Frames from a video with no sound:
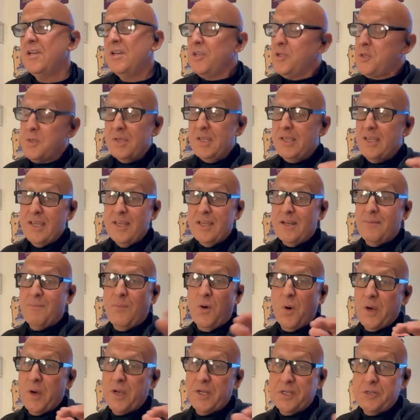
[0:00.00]
You can get a
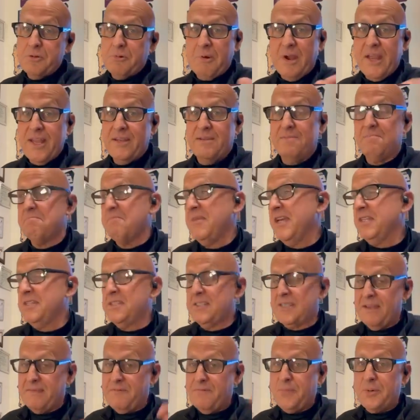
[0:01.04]
mortgage rate at
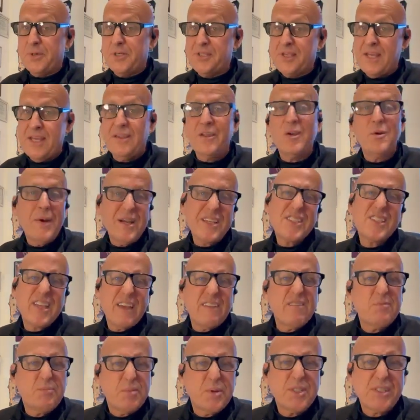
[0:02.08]
7%. They're about
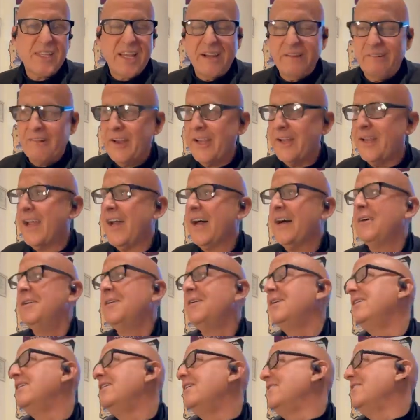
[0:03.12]
7% right now.
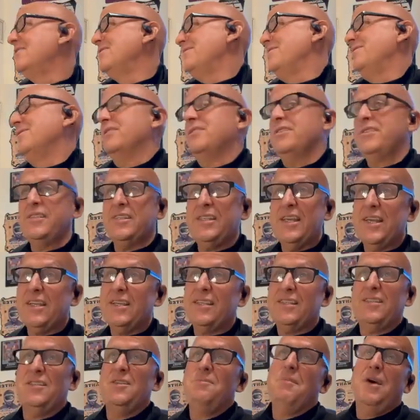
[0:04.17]
I think it's
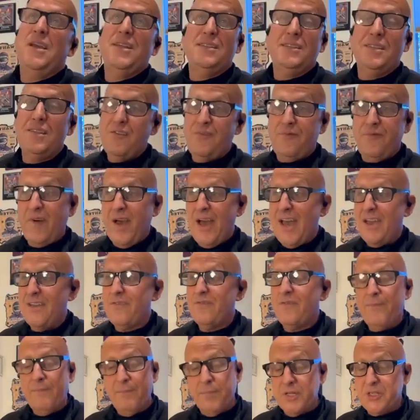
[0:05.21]
6, you might see
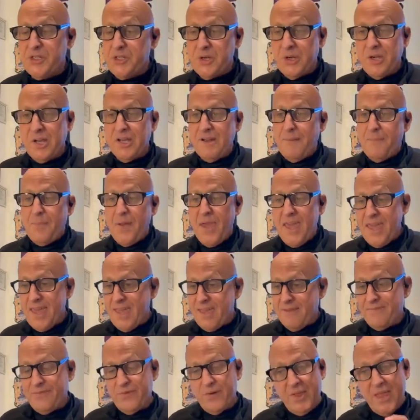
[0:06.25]
5, but you're going to
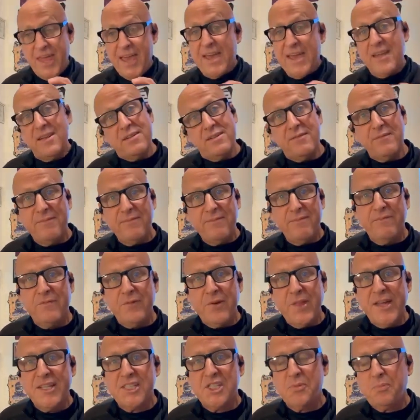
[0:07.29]
pay for
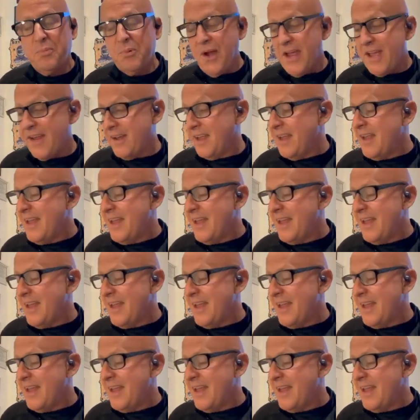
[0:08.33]
that spread.